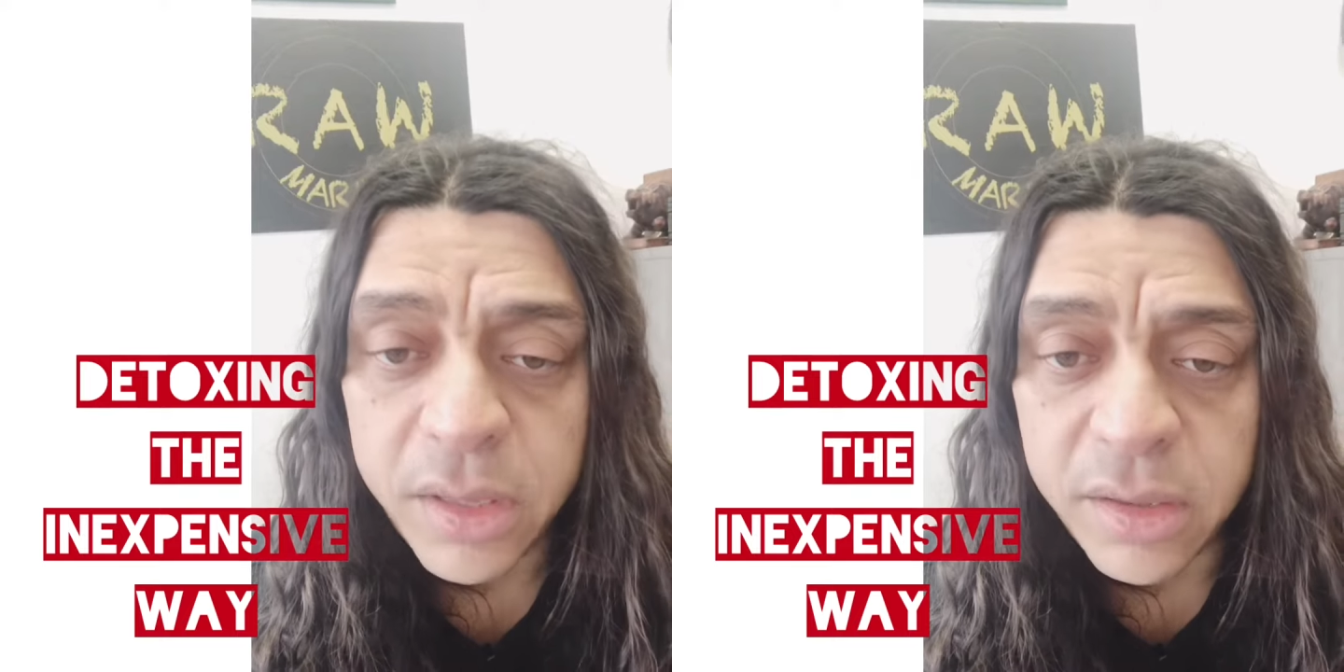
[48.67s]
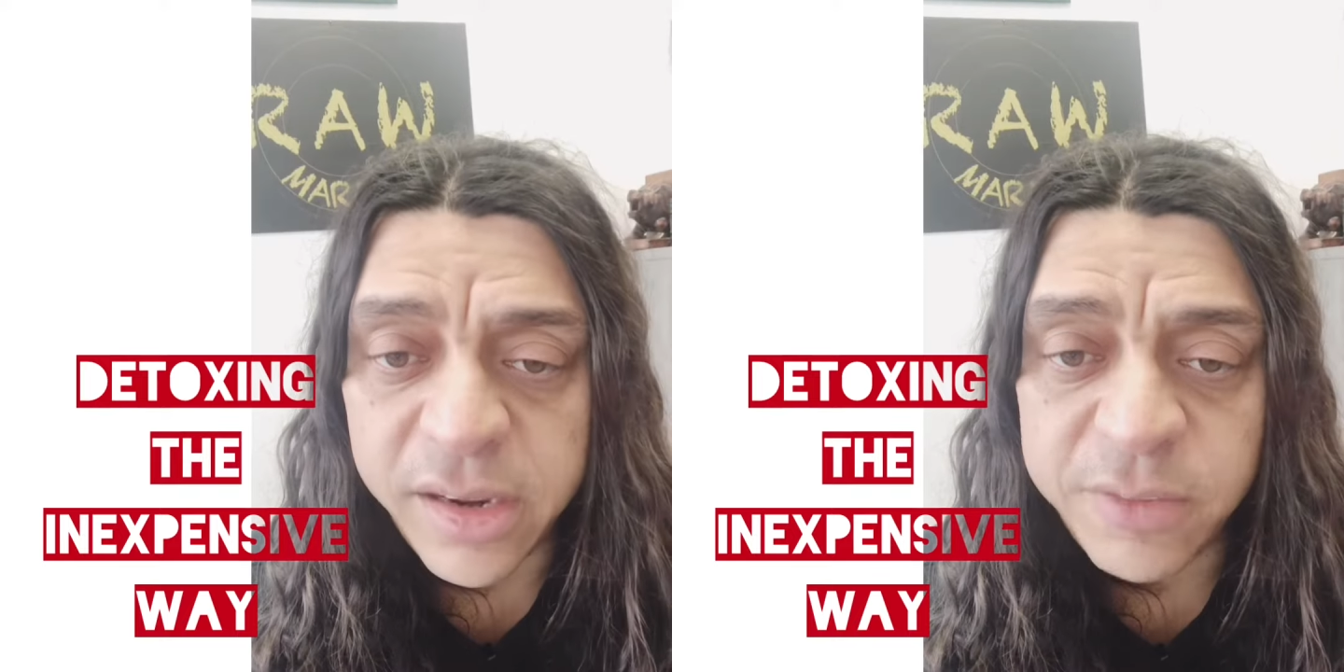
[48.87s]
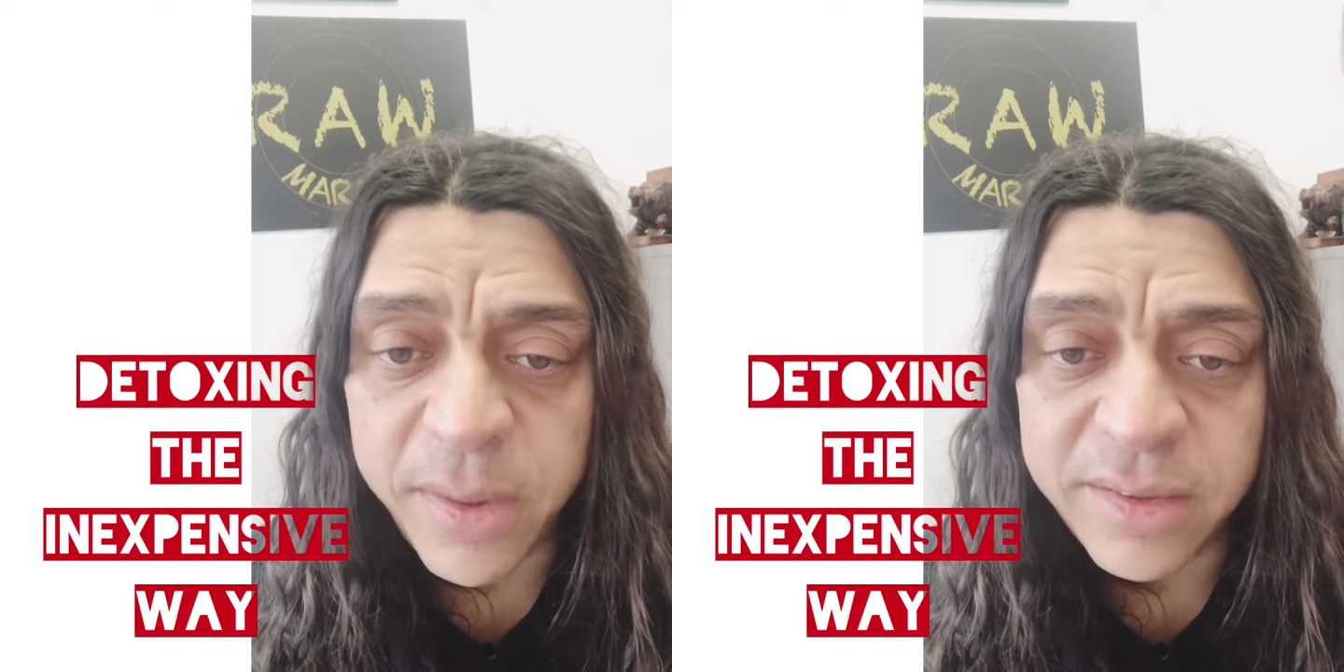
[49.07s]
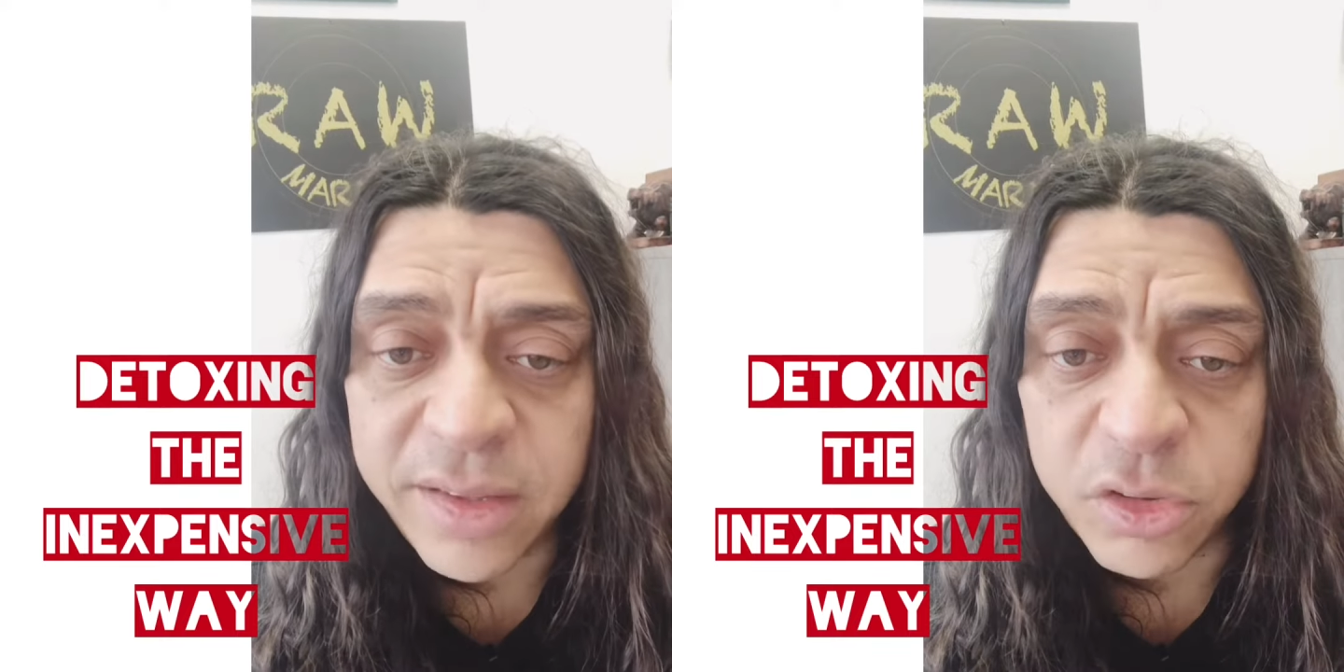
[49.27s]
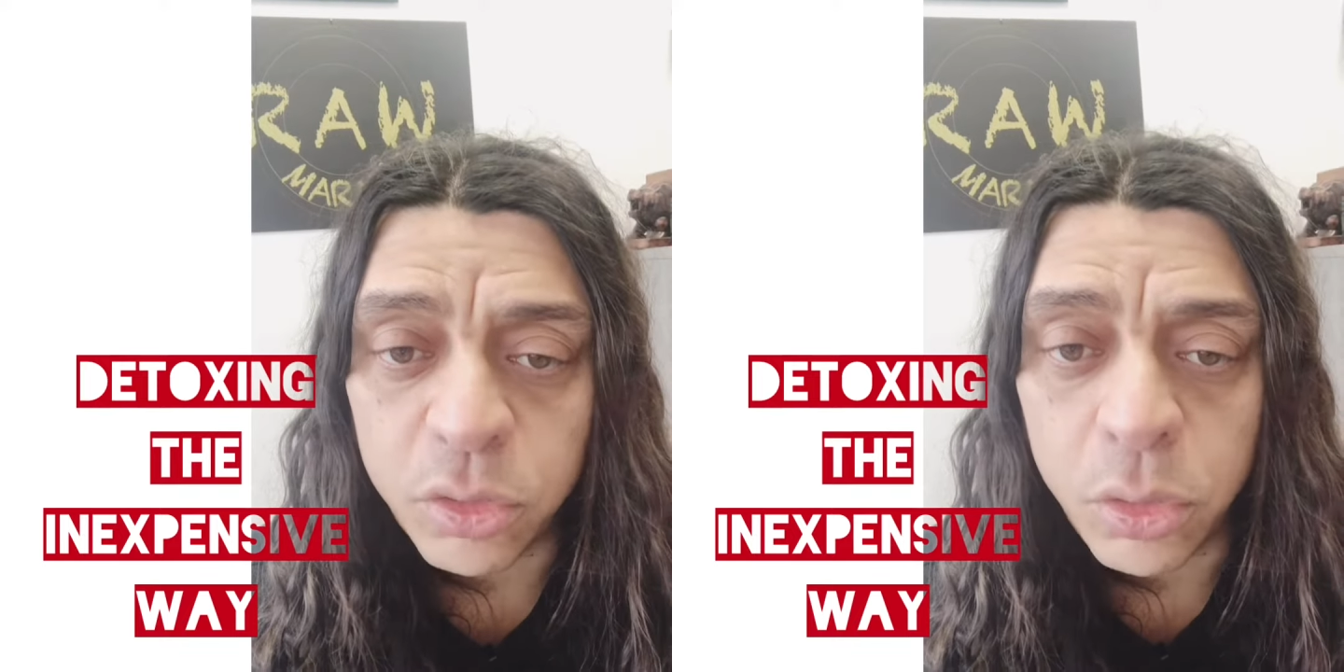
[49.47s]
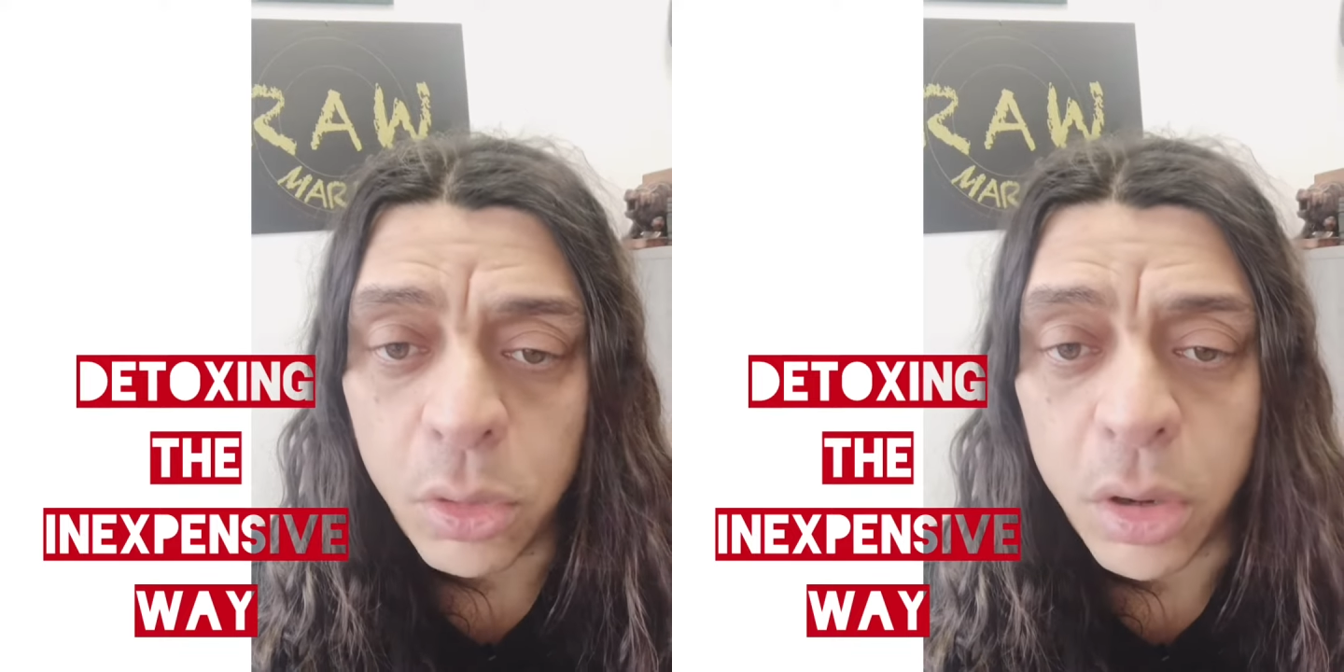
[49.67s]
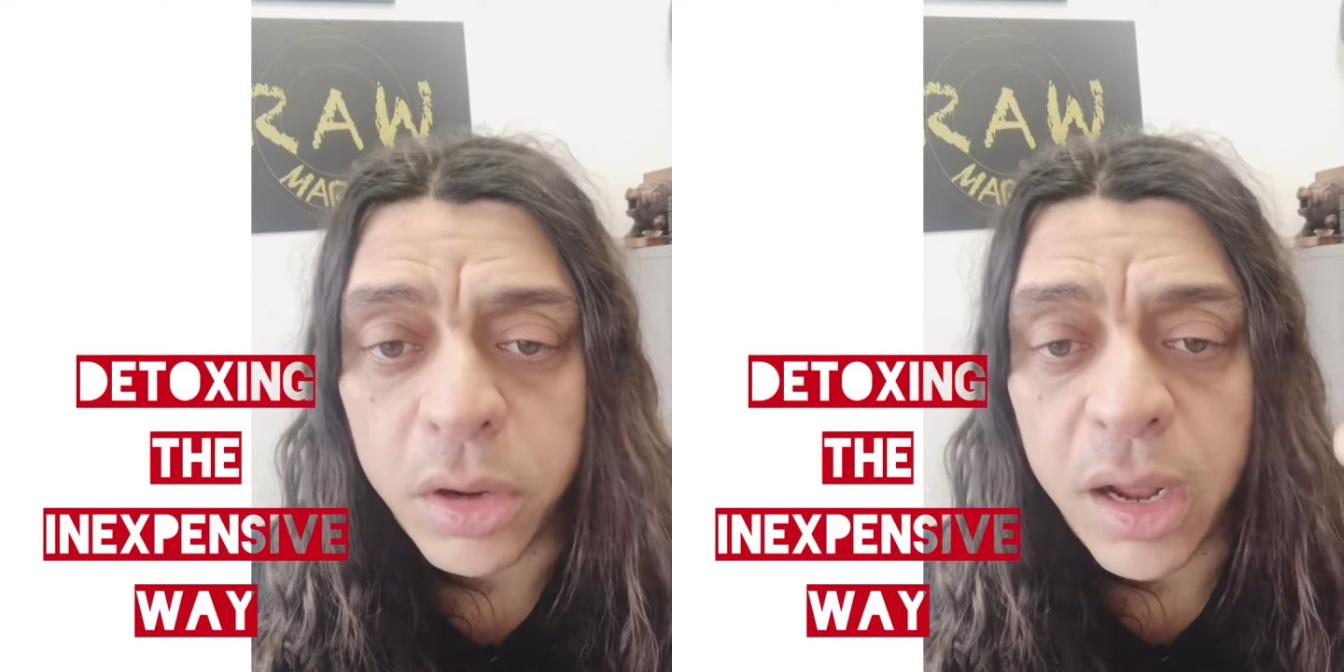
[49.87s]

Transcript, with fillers: the next best thing is to go on